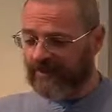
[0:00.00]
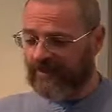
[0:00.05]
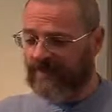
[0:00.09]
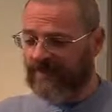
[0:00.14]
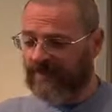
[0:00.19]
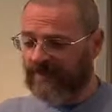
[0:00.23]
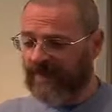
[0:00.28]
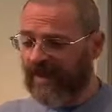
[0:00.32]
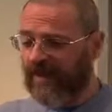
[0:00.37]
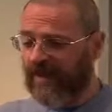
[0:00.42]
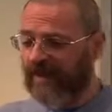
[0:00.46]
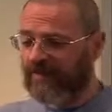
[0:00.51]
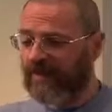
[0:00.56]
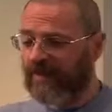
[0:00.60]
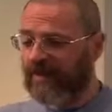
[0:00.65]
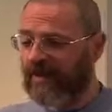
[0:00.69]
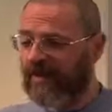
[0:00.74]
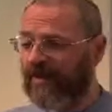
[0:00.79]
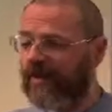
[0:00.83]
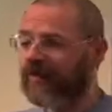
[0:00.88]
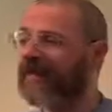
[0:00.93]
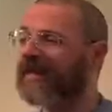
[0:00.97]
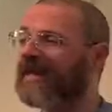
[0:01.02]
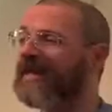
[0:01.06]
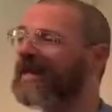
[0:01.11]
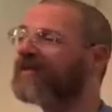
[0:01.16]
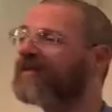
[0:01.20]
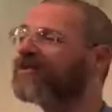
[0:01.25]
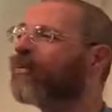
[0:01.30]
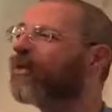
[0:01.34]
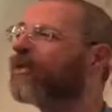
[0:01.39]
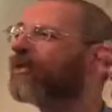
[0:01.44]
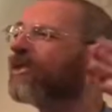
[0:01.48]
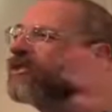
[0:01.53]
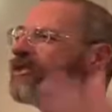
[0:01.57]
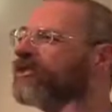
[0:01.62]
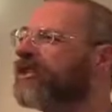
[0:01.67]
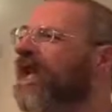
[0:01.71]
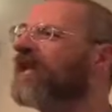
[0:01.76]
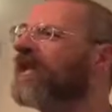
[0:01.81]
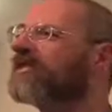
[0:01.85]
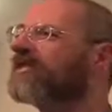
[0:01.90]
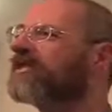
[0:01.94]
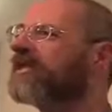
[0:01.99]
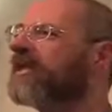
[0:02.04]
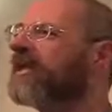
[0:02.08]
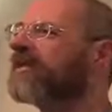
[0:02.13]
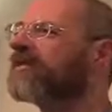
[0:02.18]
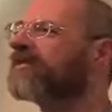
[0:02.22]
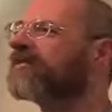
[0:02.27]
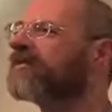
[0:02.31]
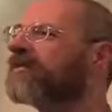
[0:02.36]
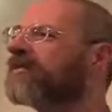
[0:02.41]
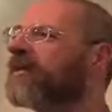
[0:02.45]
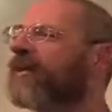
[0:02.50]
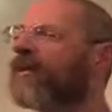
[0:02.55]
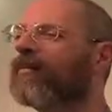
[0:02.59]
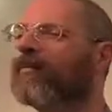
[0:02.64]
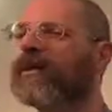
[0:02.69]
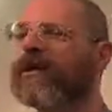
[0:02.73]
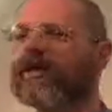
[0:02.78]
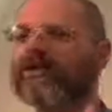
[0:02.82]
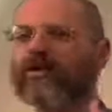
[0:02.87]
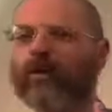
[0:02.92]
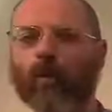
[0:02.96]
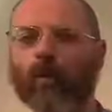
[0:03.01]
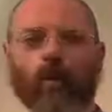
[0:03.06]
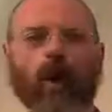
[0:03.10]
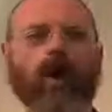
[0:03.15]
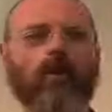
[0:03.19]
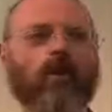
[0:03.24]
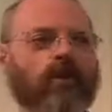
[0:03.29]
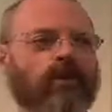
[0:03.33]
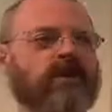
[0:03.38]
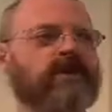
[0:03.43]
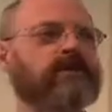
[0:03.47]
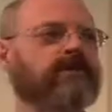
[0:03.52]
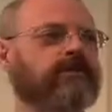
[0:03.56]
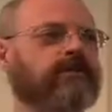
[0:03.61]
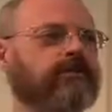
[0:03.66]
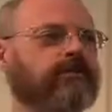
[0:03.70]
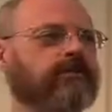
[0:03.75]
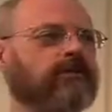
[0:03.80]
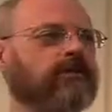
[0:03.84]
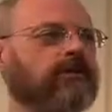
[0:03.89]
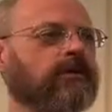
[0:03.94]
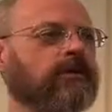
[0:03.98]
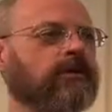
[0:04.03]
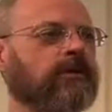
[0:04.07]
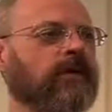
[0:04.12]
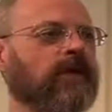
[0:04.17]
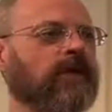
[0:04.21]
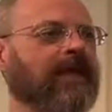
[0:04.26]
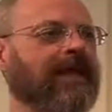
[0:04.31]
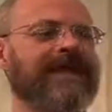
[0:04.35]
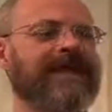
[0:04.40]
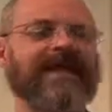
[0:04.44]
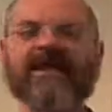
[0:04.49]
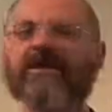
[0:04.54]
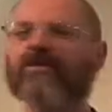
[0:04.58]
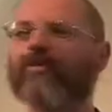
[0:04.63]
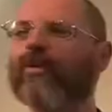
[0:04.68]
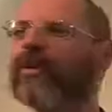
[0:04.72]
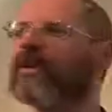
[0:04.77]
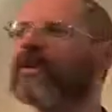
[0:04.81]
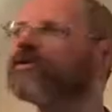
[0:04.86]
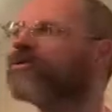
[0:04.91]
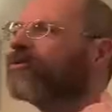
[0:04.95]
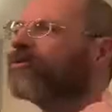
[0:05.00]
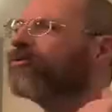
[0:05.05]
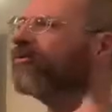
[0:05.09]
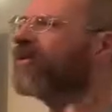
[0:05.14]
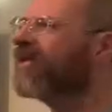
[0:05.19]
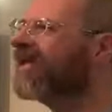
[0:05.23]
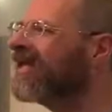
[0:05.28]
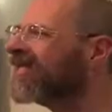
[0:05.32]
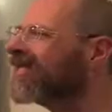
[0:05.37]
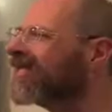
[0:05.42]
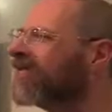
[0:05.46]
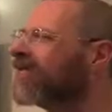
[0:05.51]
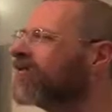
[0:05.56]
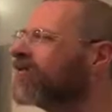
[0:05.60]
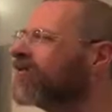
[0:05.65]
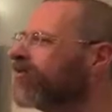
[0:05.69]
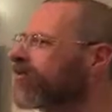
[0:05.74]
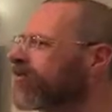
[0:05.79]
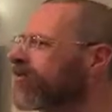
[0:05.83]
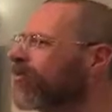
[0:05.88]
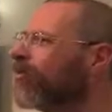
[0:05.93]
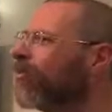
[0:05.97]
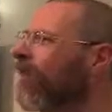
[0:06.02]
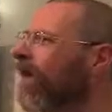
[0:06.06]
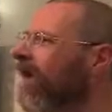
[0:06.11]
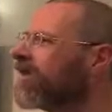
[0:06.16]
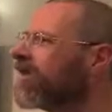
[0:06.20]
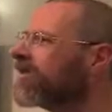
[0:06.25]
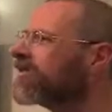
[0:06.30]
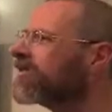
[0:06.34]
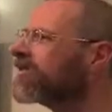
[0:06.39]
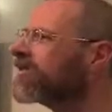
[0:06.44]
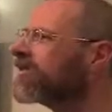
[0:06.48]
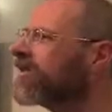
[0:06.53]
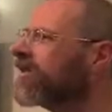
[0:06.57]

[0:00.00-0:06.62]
His time, but He is willing to change things because of what we do. He is willing to listen to us.